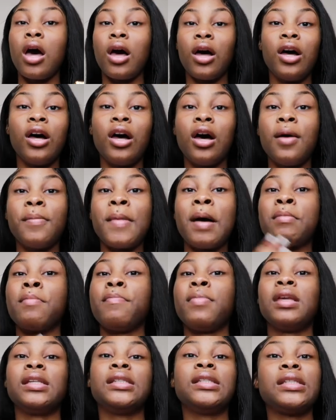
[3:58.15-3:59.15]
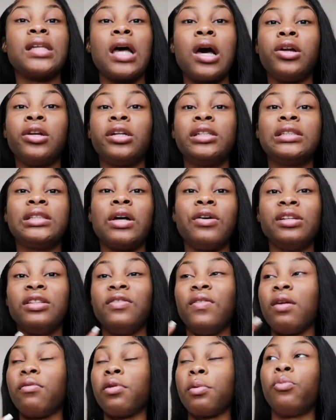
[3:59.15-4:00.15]
I'm a business owner, so it's
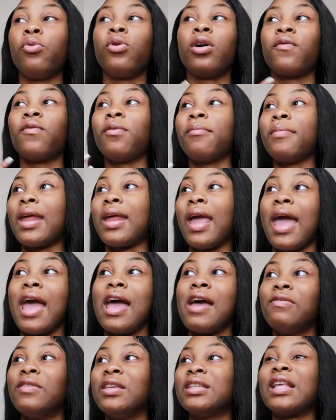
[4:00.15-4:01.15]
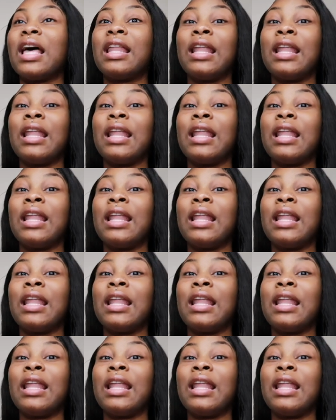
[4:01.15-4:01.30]
very important to have this.